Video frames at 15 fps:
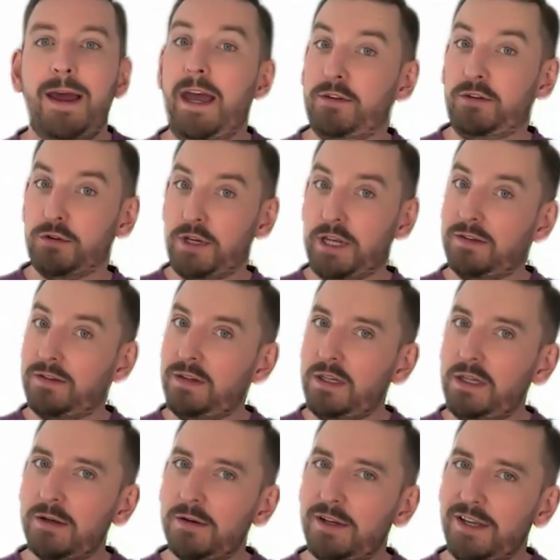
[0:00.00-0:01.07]
As you can
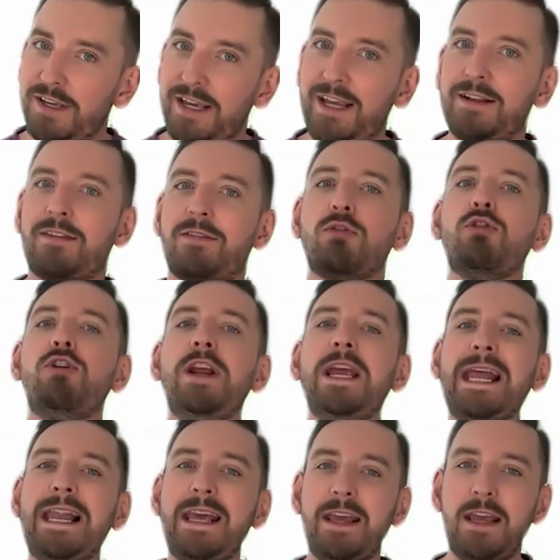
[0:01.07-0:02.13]
see, it's
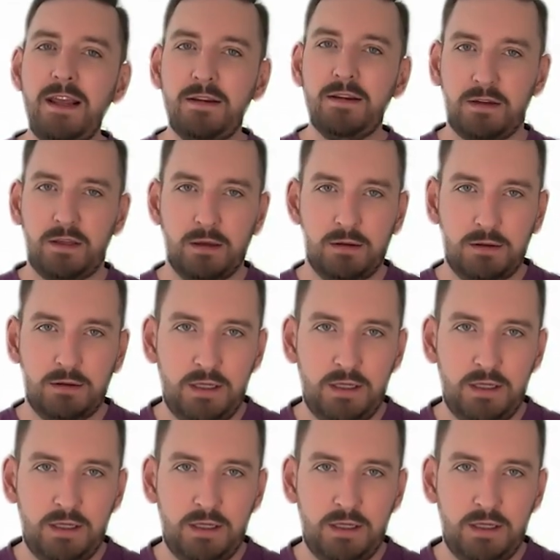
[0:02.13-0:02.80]
really easy